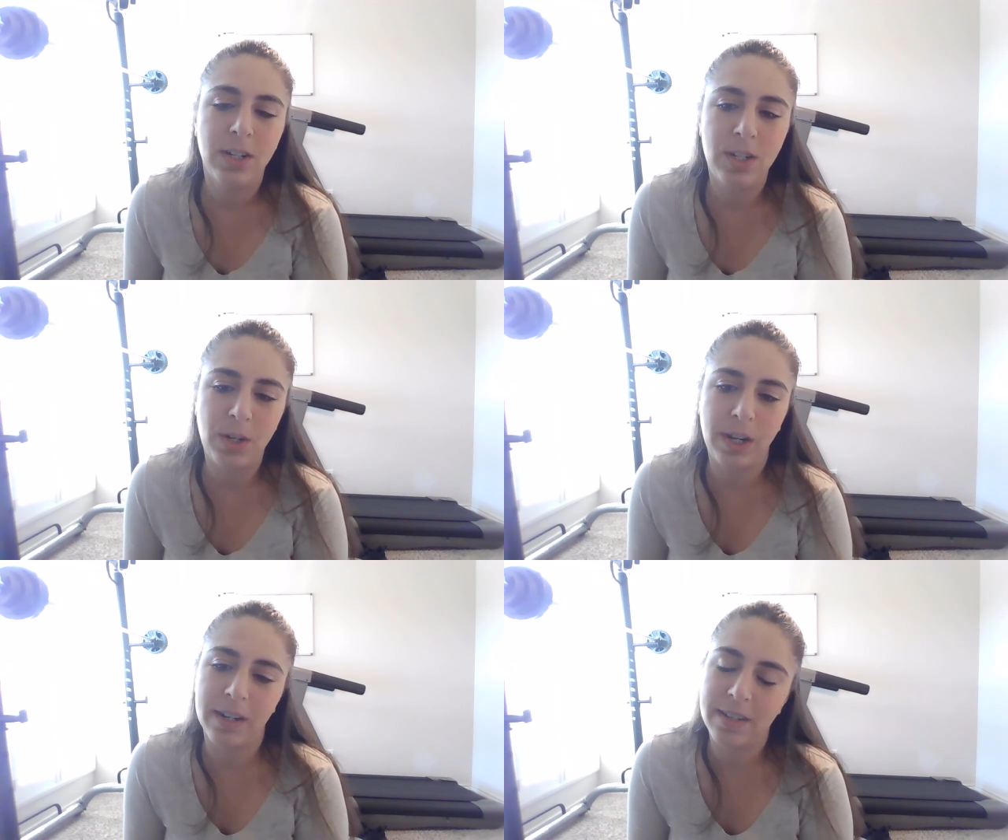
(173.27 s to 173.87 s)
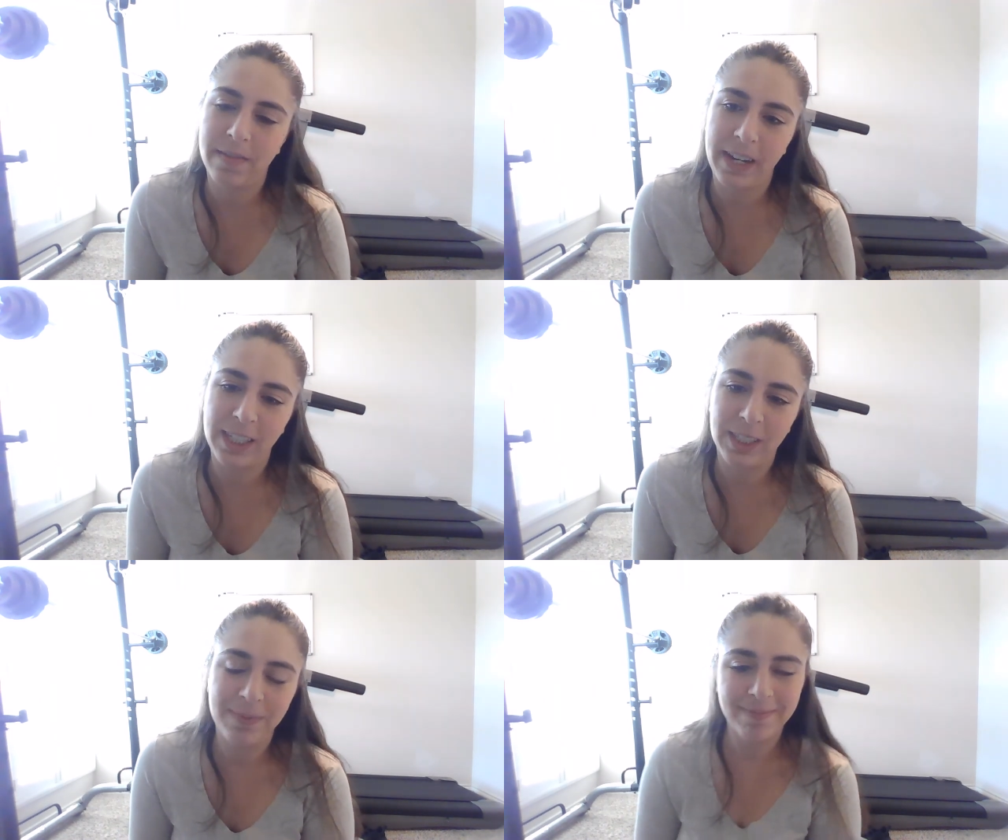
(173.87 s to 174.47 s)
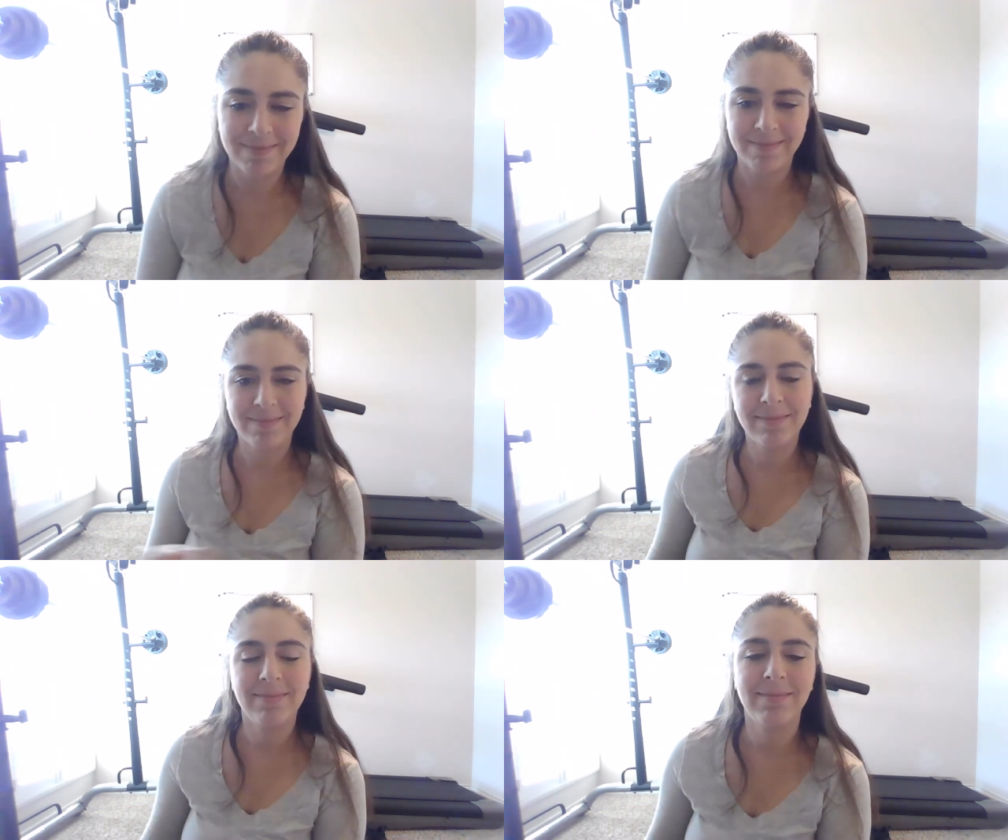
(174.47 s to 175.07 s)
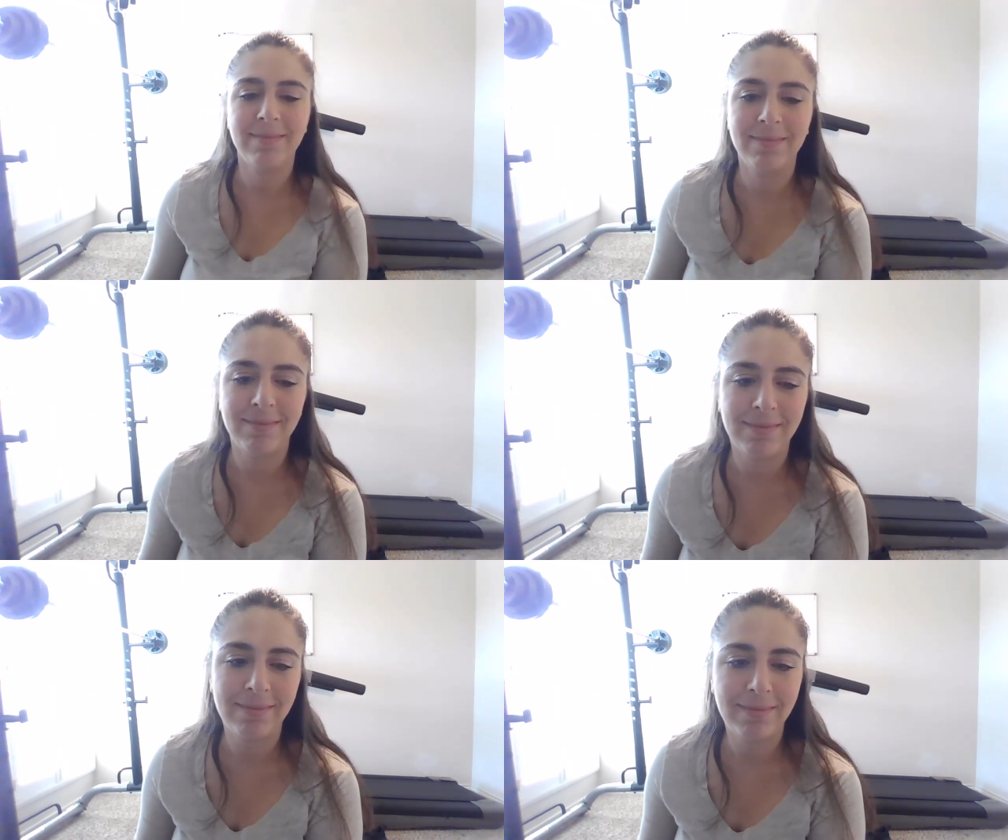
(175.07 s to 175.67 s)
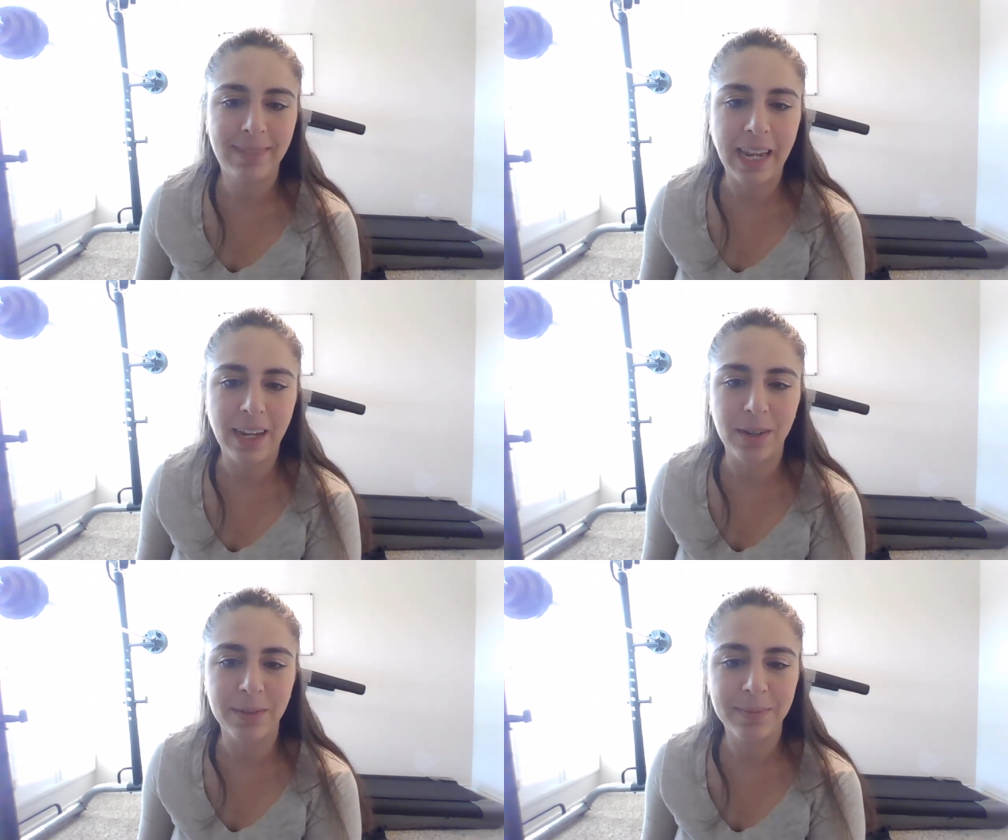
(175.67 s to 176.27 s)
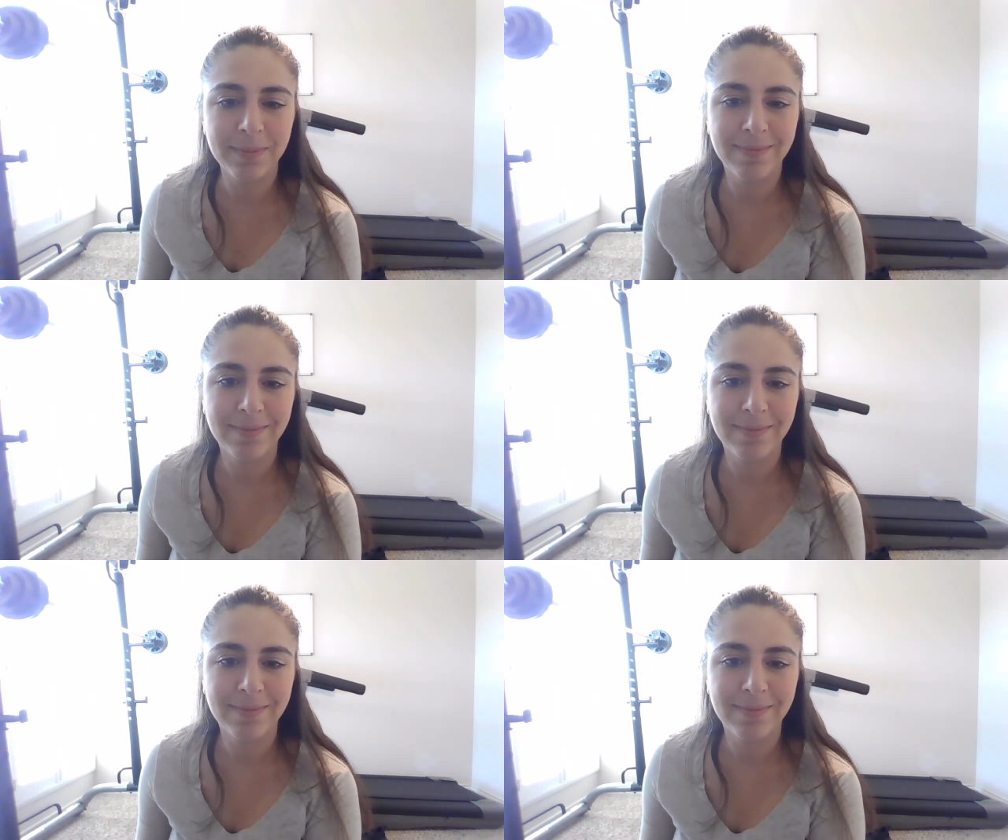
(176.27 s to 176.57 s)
2 years of age. Thank you.